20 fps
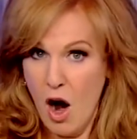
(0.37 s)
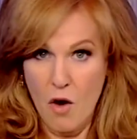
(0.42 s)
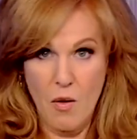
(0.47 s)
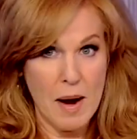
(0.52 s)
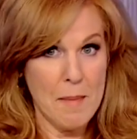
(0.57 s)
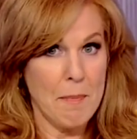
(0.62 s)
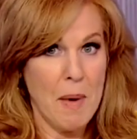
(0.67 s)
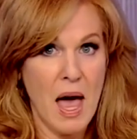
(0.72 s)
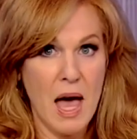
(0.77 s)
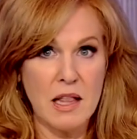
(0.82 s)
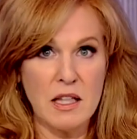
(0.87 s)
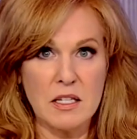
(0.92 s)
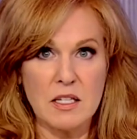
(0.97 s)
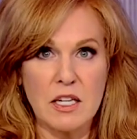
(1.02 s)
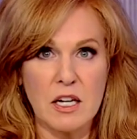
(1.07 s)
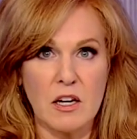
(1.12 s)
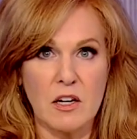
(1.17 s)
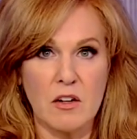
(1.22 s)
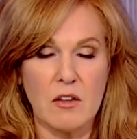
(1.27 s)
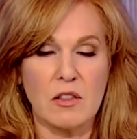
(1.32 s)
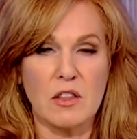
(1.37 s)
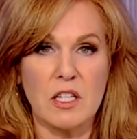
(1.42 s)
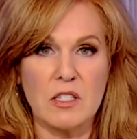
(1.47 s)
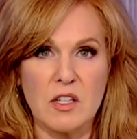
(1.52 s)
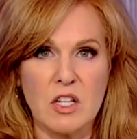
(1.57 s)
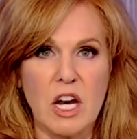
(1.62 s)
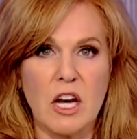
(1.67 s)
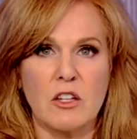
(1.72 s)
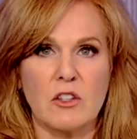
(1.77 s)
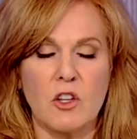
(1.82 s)
All right, Palantir,
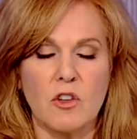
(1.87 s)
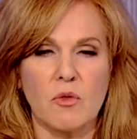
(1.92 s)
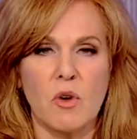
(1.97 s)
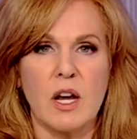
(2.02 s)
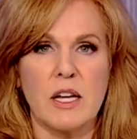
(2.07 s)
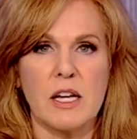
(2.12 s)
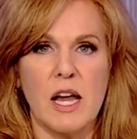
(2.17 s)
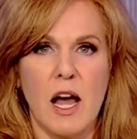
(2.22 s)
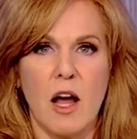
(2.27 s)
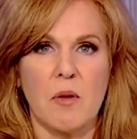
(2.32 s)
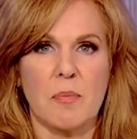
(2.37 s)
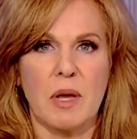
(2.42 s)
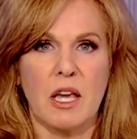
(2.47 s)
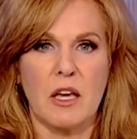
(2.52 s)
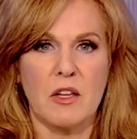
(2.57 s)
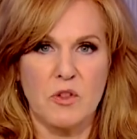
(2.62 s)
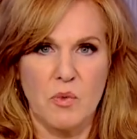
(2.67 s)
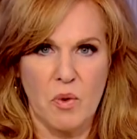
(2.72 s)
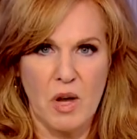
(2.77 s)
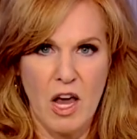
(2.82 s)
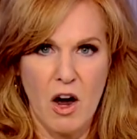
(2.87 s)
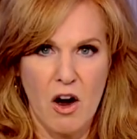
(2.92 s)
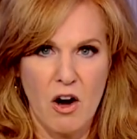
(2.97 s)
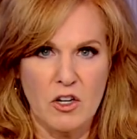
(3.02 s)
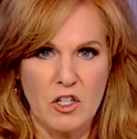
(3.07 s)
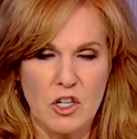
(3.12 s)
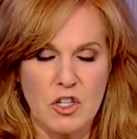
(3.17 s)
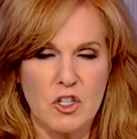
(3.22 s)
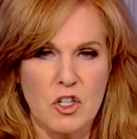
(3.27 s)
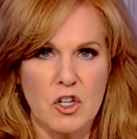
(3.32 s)
let's take a look right now because we
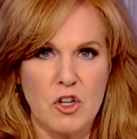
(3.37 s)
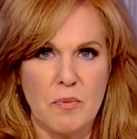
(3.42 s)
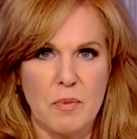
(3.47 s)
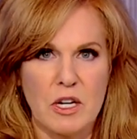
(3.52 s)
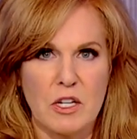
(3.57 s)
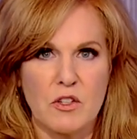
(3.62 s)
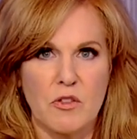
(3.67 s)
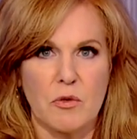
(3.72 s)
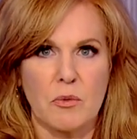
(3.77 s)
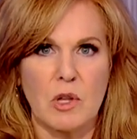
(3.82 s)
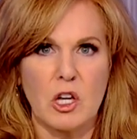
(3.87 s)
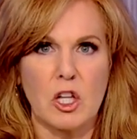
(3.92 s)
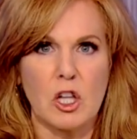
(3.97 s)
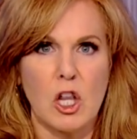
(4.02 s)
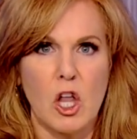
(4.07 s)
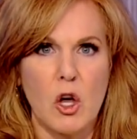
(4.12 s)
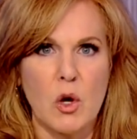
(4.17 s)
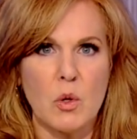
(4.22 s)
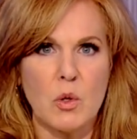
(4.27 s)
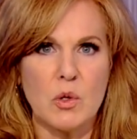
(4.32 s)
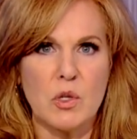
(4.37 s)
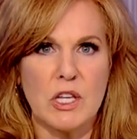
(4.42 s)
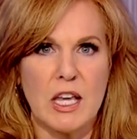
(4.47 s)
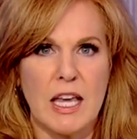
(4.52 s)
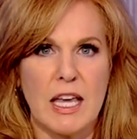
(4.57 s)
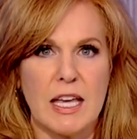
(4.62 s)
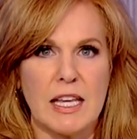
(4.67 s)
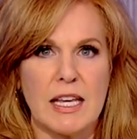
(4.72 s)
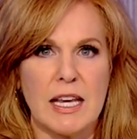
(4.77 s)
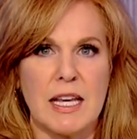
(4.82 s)
are just two minutes from the close.
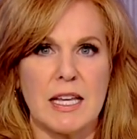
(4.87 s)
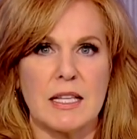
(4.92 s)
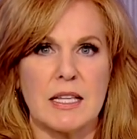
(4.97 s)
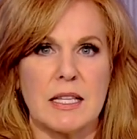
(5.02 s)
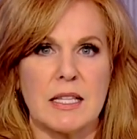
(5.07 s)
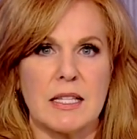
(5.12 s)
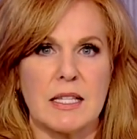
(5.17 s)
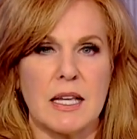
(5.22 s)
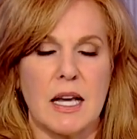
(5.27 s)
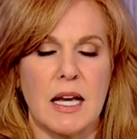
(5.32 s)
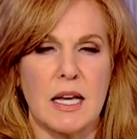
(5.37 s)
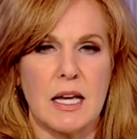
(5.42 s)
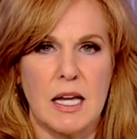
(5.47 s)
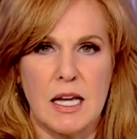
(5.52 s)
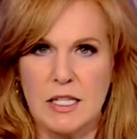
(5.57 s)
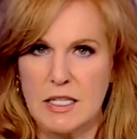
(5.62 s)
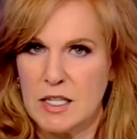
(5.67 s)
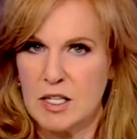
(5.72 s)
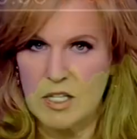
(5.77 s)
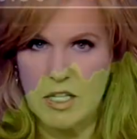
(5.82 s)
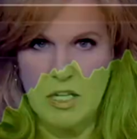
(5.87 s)
It is uh, it's